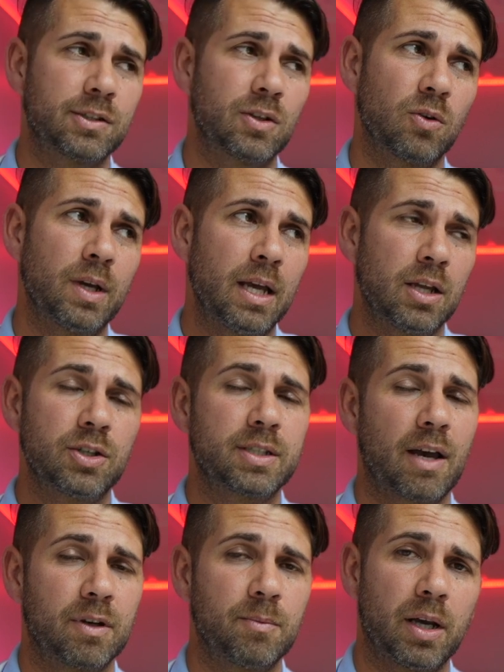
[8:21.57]
So just
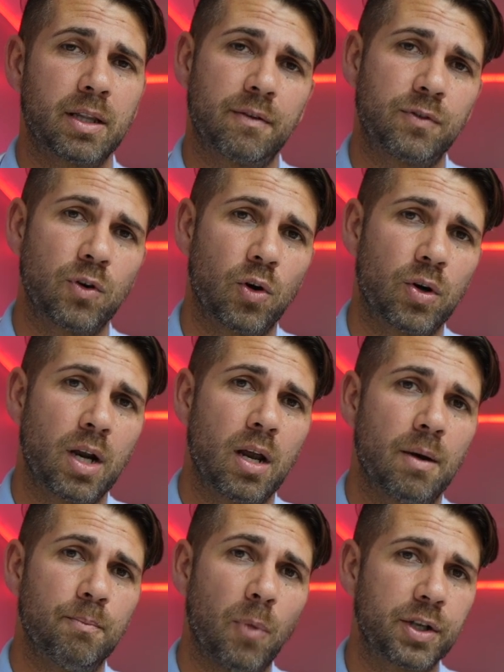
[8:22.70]
have in mind if your
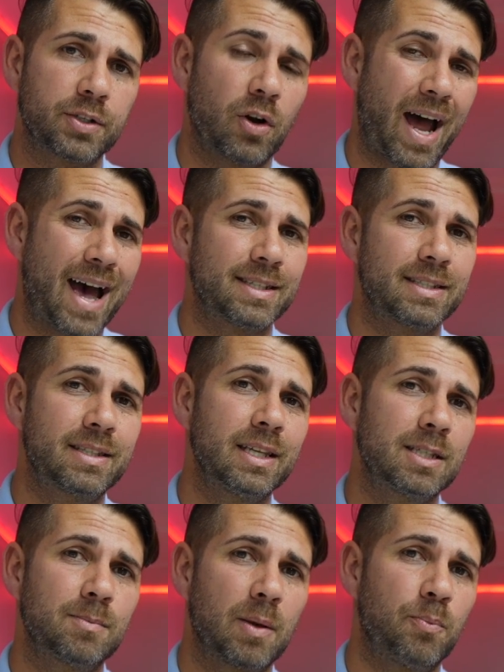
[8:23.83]
monitor has
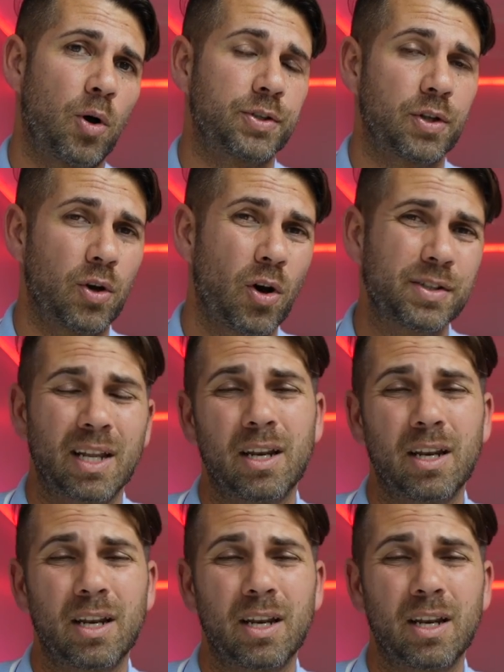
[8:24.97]
display port or not.